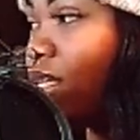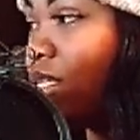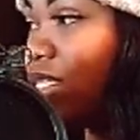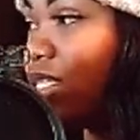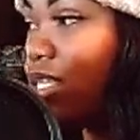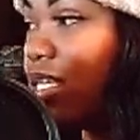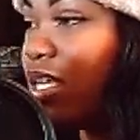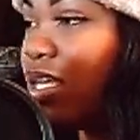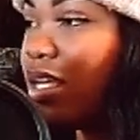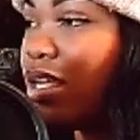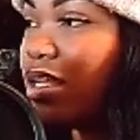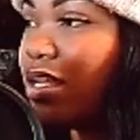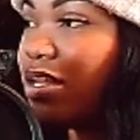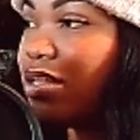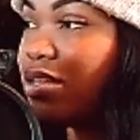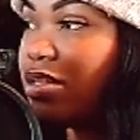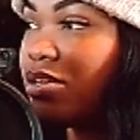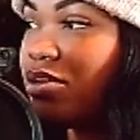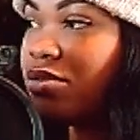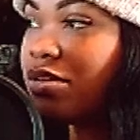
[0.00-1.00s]
Sure.
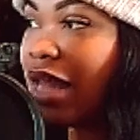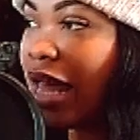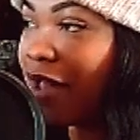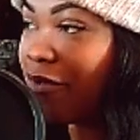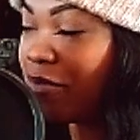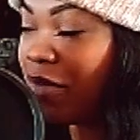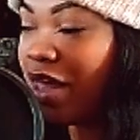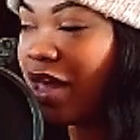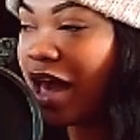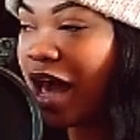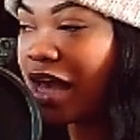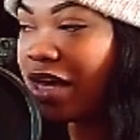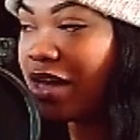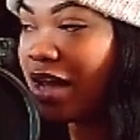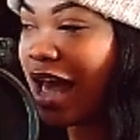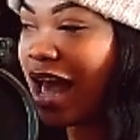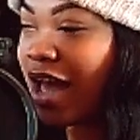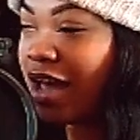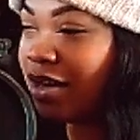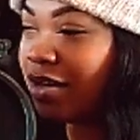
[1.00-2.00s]
You like me, I
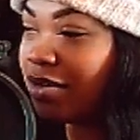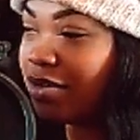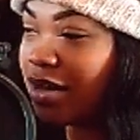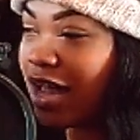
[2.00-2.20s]
I